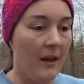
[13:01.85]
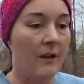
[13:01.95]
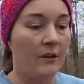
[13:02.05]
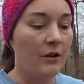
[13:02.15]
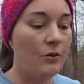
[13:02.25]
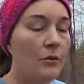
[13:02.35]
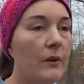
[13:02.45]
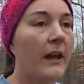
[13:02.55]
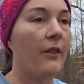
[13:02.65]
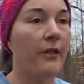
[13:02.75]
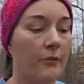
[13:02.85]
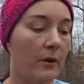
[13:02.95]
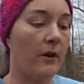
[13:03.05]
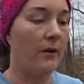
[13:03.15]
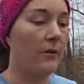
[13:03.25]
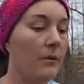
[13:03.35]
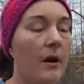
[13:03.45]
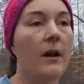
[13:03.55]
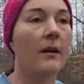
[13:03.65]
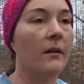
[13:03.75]
You can throw
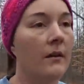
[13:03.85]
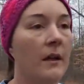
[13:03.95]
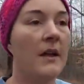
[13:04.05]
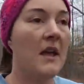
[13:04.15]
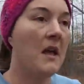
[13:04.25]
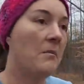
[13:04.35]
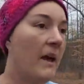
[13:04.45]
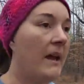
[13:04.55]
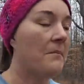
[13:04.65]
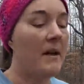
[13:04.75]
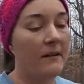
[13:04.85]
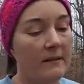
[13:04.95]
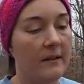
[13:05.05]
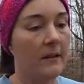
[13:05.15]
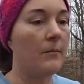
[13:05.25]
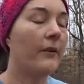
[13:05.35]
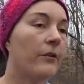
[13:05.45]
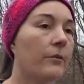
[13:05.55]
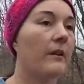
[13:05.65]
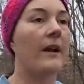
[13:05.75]
pain medicine, muscle
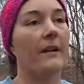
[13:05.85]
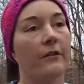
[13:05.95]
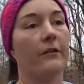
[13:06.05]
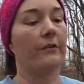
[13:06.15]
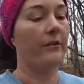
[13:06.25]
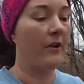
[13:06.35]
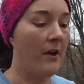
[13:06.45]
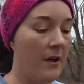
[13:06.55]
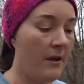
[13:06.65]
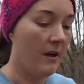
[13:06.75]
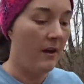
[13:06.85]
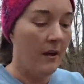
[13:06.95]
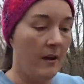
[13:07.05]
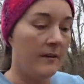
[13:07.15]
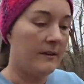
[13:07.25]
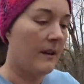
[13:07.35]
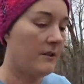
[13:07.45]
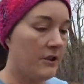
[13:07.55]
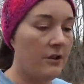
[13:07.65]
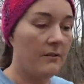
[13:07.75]
relaxers,
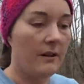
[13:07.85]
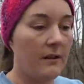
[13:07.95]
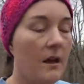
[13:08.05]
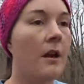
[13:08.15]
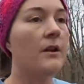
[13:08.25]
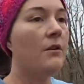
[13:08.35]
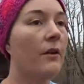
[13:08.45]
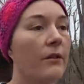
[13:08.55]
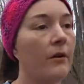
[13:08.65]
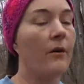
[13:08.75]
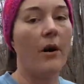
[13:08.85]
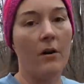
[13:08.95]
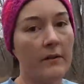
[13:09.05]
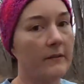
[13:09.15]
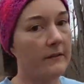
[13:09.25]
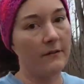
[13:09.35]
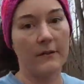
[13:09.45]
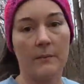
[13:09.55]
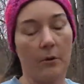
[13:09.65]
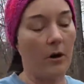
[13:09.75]
TENS unit, you can throw all this stuff at
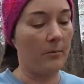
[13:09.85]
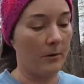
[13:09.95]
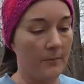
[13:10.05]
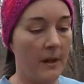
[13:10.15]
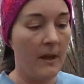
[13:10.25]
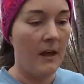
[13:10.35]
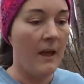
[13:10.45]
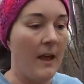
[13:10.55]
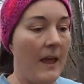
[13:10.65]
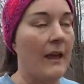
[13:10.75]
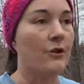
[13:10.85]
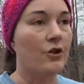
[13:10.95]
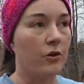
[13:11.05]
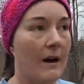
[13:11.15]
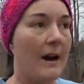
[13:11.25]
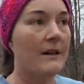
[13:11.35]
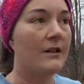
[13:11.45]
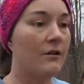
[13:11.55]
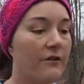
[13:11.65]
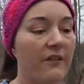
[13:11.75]
the problem and try
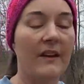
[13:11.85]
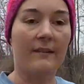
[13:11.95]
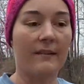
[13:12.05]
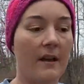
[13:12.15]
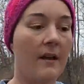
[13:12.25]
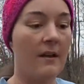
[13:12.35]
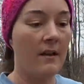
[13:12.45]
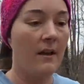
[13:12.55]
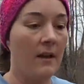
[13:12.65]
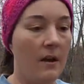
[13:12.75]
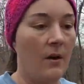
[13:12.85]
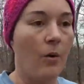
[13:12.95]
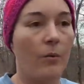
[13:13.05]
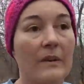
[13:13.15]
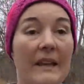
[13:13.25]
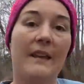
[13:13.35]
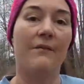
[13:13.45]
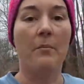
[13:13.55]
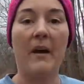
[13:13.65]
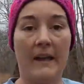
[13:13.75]
to fix or relieve
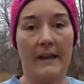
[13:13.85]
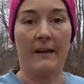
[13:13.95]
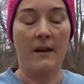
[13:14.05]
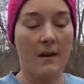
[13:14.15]
the pain.